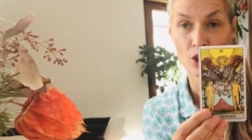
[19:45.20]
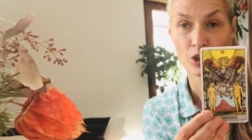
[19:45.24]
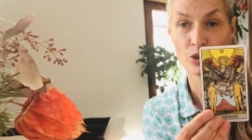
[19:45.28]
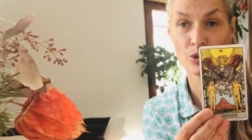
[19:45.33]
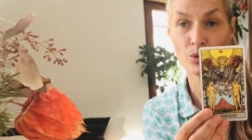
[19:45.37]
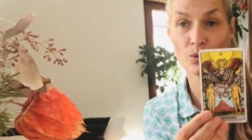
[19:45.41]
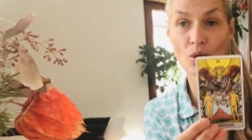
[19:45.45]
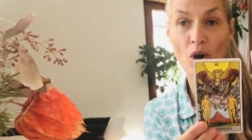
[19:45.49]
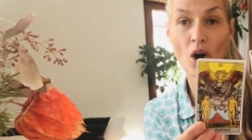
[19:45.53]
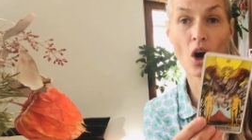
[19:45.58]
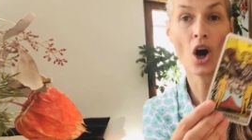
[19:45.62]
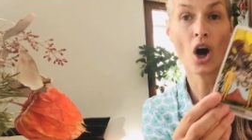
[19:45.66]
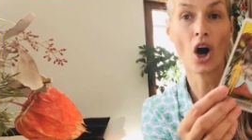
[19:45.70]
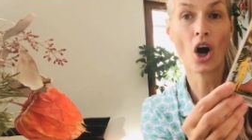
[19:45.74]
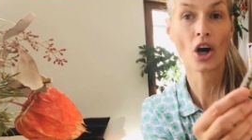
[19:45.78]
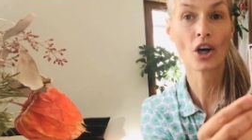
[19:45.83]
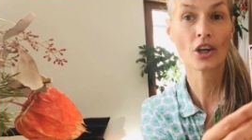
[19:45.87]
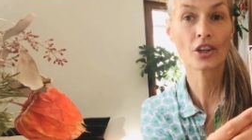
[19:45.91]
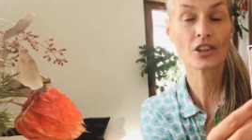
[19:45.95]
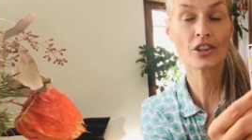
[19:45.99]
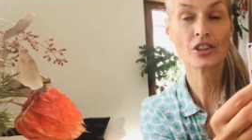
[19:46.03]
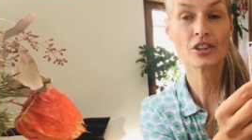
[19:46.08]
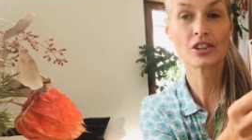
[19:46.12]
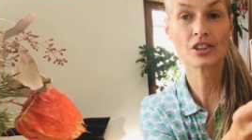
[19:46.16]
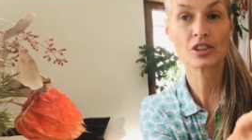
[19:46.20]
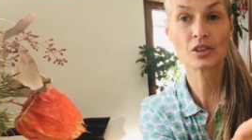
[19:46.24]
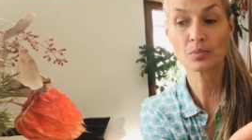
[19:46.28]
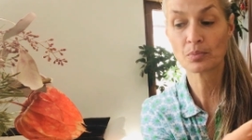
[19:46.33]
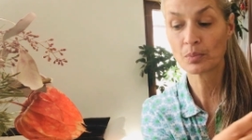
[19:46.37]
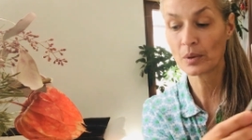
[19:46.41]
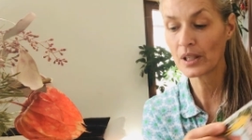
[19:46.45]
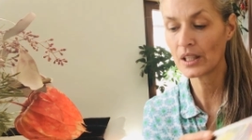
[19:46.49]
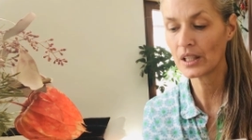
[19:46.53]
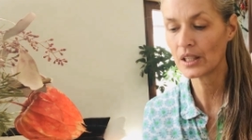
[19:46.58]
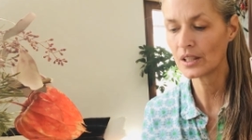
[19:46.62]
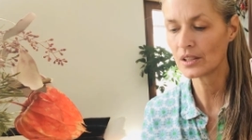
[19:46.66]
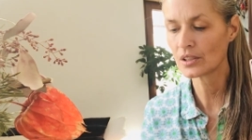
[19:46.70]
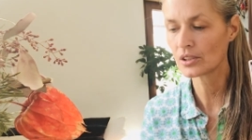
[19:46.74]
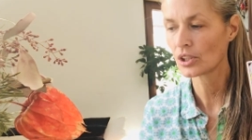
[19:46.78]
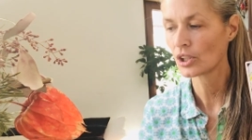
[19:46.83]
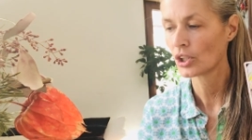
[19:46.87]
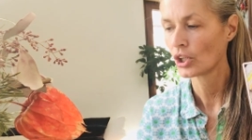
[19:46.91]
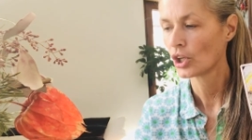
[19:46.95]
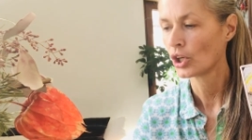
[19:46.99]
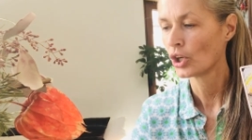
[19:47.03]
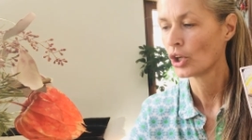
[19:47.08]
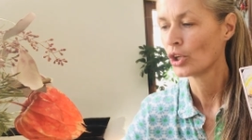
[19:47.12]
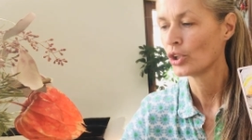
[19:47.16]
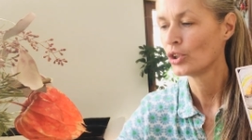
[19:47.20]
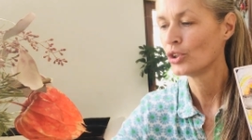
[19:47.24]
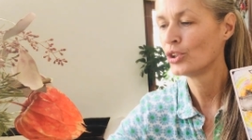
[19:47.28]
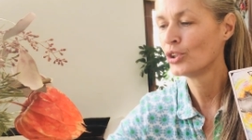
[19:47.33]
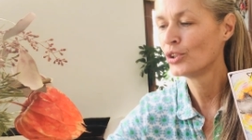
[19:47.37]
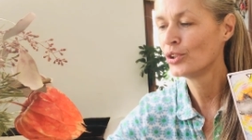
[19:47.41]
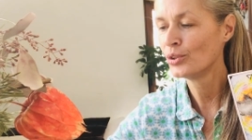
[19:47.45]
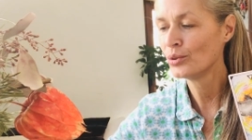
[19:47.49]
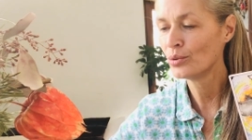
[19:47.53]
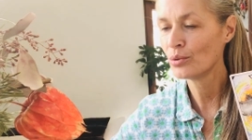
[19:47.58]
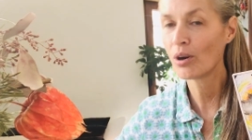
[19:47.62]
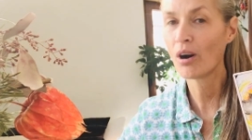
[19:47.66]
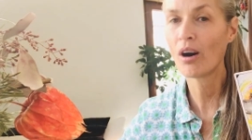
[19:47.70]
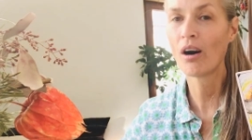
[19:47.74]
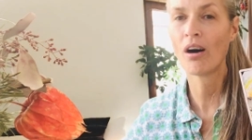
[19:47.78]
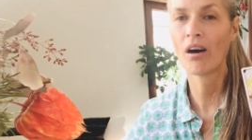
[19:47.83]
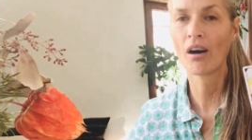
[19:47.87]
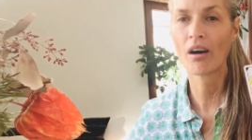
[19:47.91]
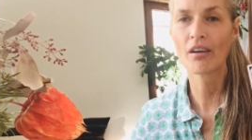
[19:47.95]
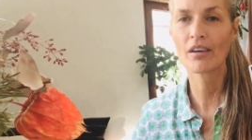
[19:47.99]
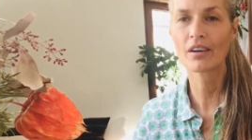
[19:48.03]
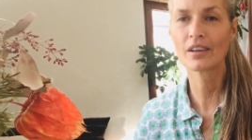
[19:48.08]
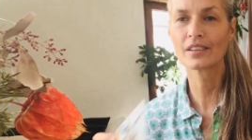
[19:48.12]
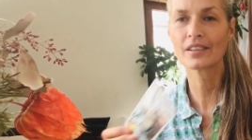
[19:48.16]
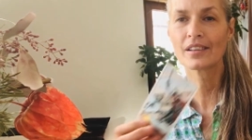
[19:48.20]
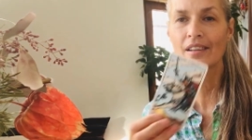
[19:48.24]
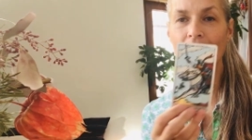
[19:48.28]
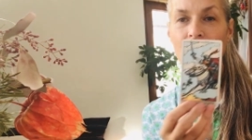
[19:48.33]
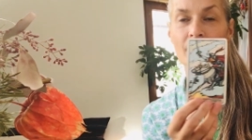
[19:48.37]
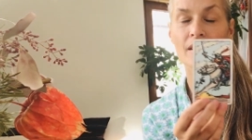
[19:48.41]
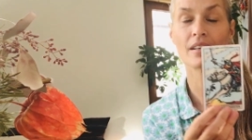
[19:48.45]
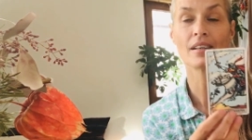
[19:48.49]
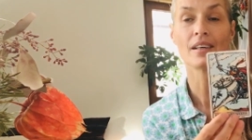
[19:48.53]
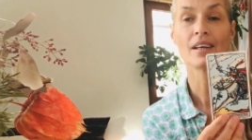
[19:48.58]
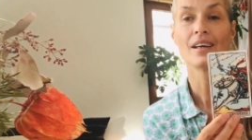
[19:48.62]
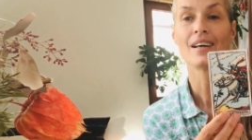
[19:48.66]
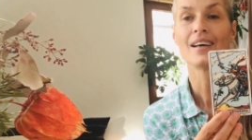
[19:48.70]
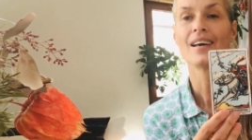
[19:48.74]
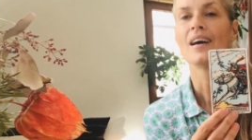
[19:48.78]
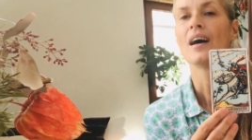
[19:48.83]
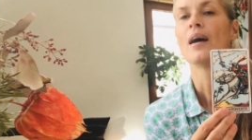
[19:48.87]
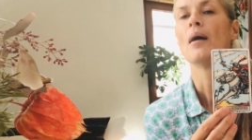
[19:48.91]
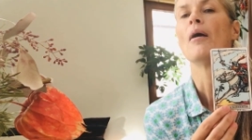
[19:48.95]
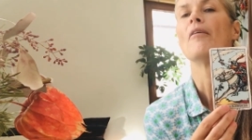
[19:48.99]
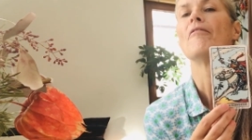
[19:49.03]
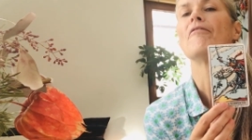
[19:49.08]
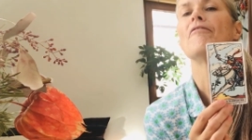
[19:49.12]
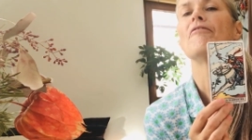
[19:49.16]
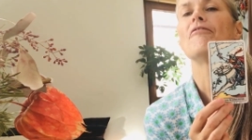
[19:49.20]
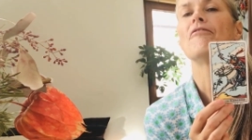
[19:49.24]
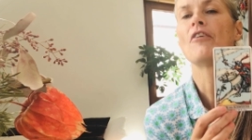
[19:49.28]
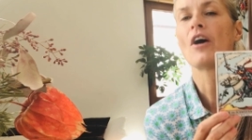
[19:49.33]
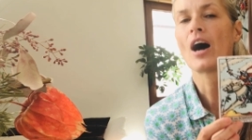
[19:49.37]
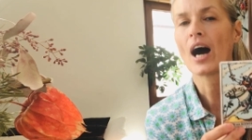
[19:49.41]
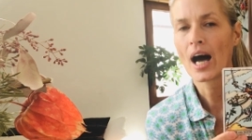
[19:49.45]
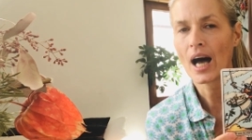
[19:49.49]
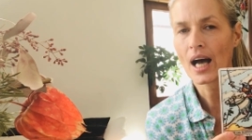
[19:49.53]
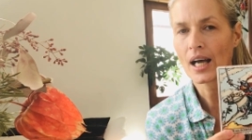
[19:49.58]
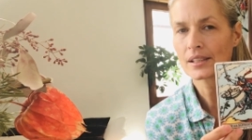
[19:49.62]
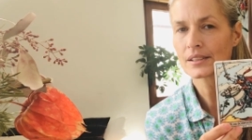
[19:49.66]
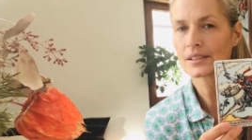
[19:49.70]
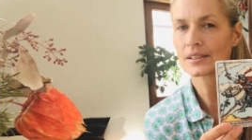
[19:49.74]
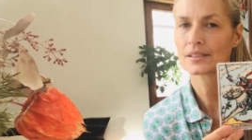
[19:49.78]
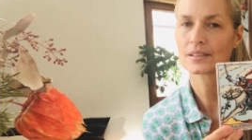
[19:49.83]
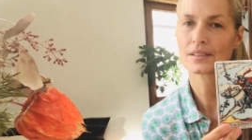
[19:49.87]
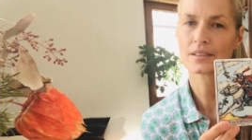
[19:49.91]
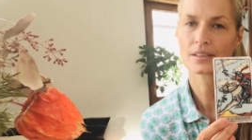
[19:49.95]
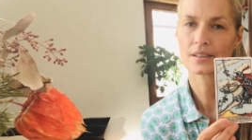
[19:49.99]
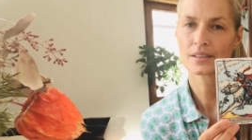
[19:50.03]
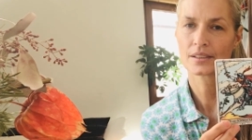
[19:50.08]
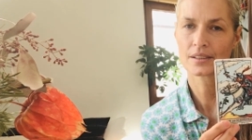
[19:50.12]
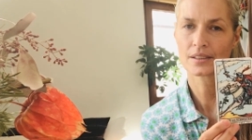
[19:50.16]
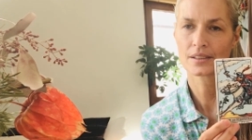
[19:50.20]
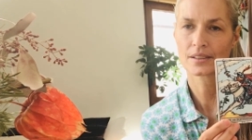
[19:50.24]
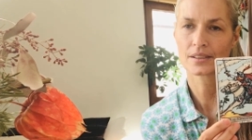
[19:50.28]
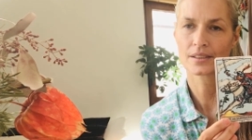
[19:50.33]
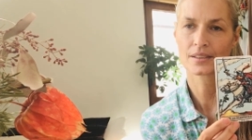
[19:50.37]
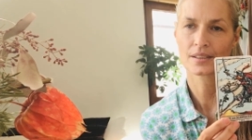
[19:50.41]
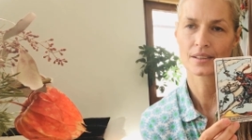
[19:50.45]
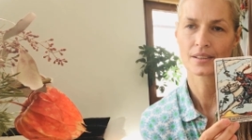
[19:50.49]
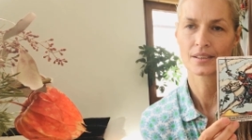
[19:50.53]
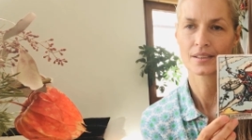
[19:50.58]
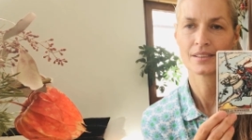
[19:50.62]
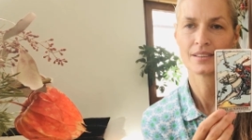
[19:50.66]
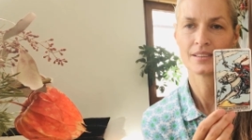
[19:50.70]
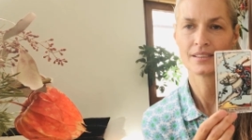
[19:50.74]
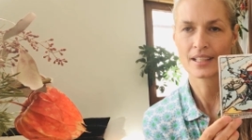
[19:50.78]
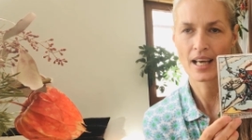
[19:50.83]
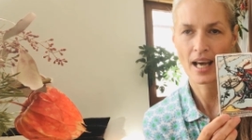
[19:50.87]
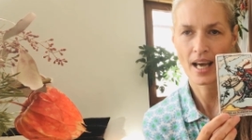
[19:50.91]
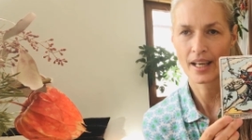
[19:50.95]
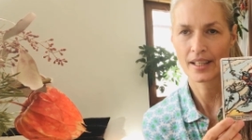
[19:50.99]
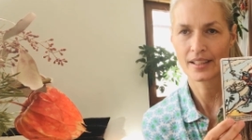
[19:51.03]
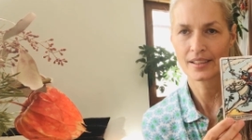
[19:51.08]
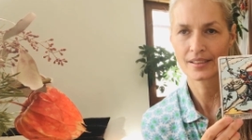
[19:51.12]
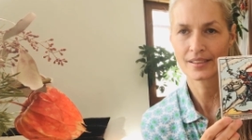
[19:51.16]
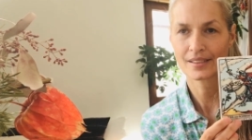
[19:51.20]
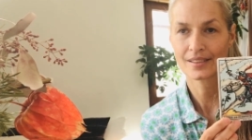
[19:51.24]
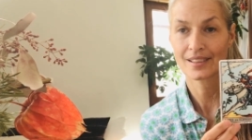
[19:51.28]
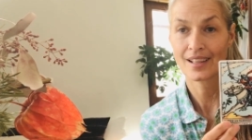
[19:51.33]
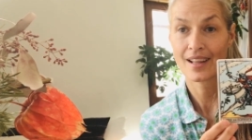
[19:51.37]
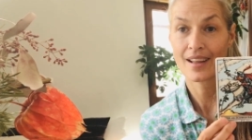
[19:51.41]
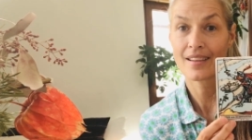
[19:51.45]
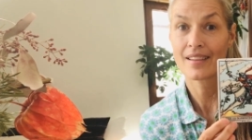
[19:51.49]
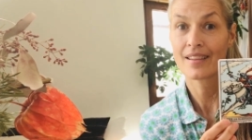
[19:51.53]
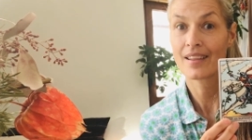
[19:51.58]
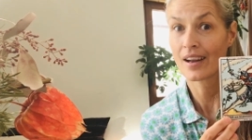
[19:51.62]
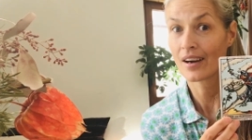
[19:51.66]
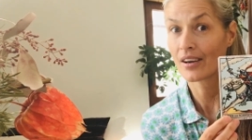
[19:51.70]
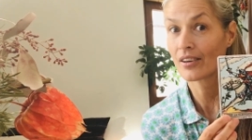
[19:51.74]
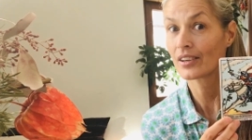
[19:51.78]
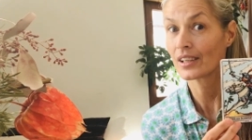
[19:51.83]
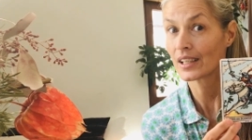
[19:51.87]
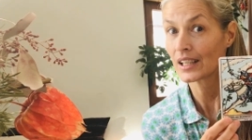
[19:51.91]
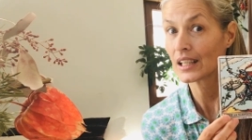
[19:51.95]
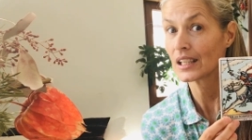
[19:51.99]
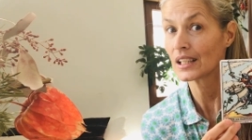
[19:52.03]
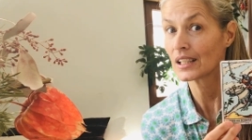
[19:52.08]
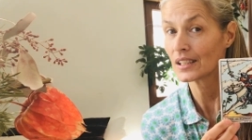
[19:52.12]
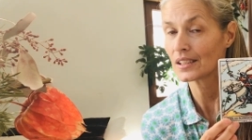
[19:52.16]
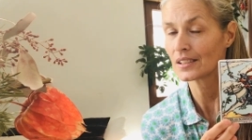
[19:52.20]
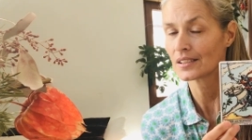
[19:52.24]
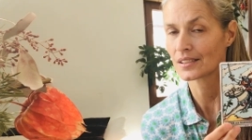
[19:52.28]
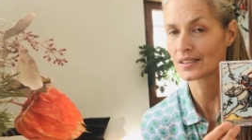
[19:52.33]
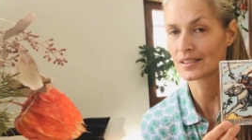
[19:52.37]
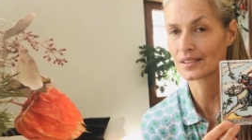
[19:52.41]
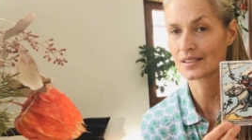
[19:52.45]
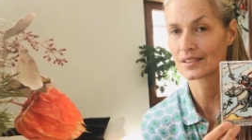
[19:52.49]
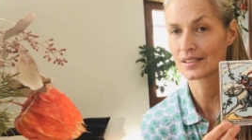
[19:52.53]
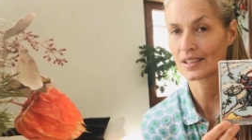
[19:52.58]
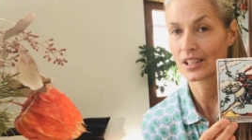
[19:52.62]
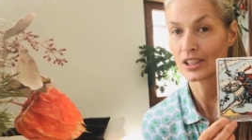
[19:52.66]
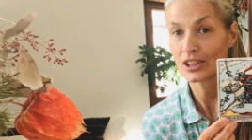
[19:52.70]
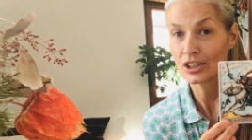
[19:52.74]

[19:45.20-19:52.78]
You are the speed. You are the fastest knight there is.